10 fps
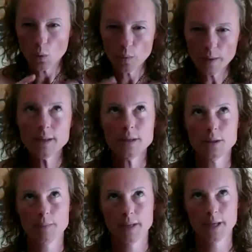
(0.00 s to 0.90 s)
We need
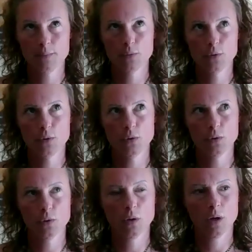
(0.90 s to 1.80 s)
to be able
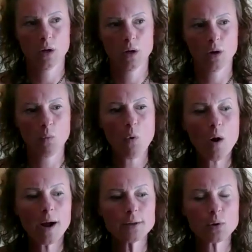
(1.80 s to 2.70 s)
to go,
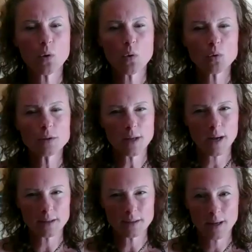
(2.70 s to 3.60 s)
what has caused
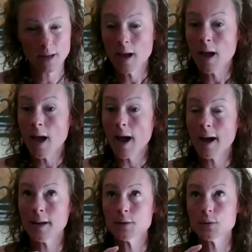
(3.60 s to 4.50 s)
that?
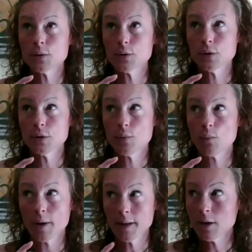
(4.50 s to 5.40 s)
And
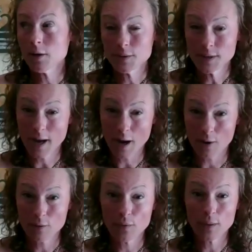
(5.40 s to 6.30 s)
when it comes to
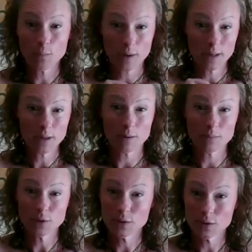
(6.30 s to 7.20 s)
health and when it
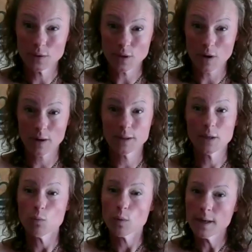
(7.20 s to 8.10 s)
comes to
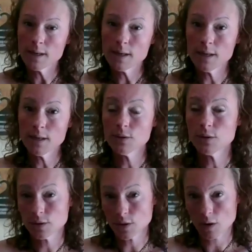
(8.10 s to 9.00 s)
society, we need to
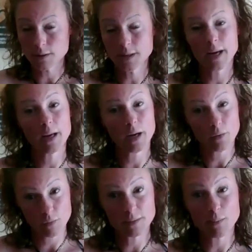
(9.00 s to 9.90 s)
start
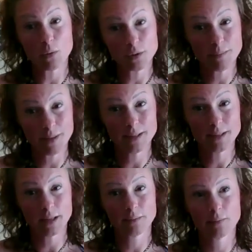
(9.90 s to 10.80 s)
taking
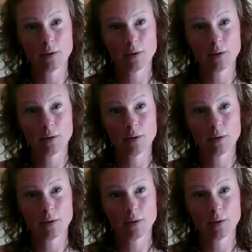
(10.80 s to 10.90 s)
responsibility.